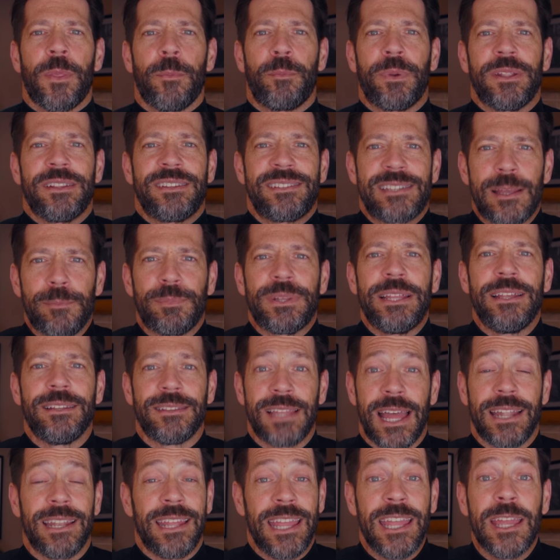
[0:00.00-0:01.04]
But simply
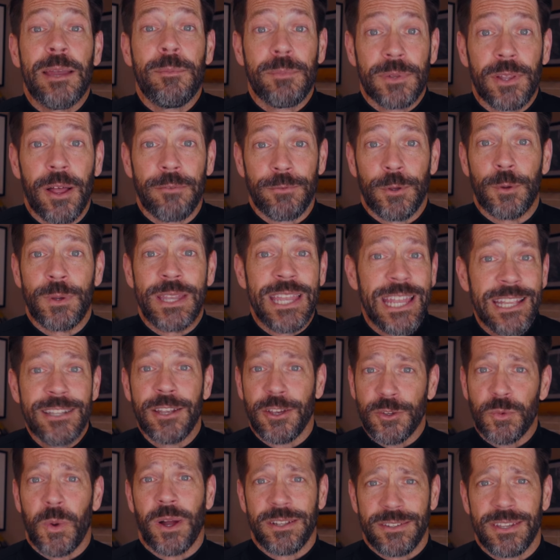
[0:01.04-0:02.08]
let him love you. He
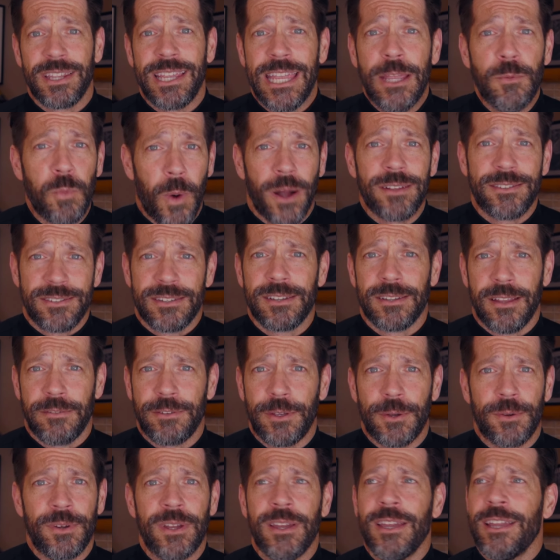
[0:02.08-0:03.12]
wants to love
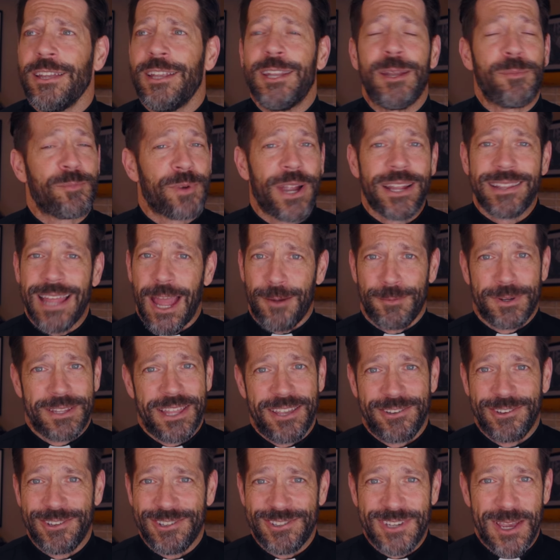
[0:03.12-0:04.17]
you. You didn't break that
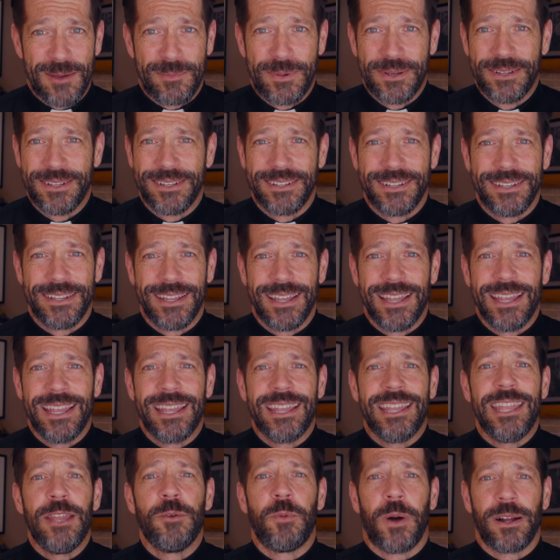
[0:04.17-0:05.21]
relationship.
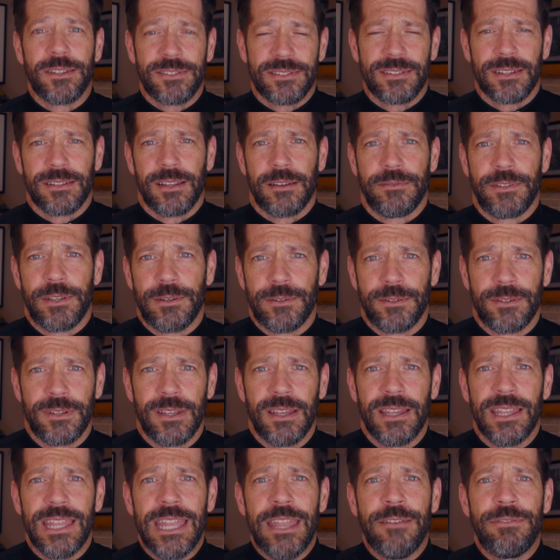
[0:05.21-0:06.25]
He wants to love you,
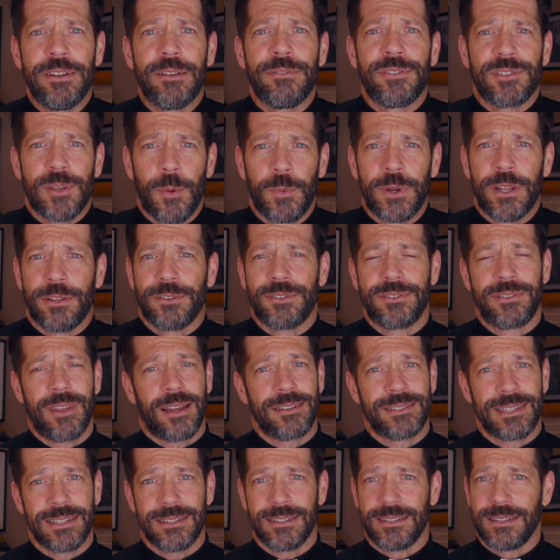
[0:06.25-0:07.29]
even if someone else
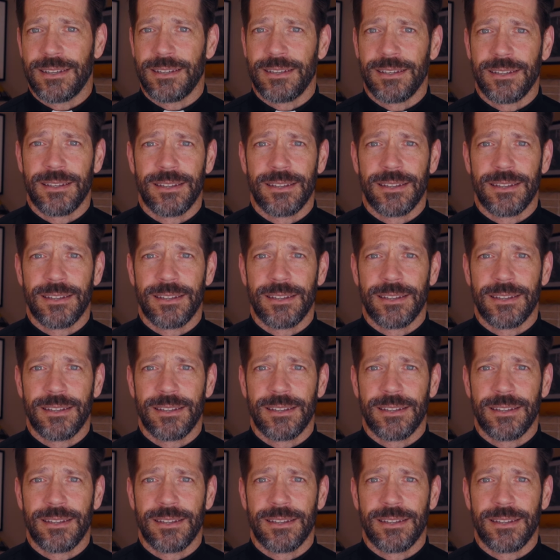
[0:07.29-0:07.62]
doesn't.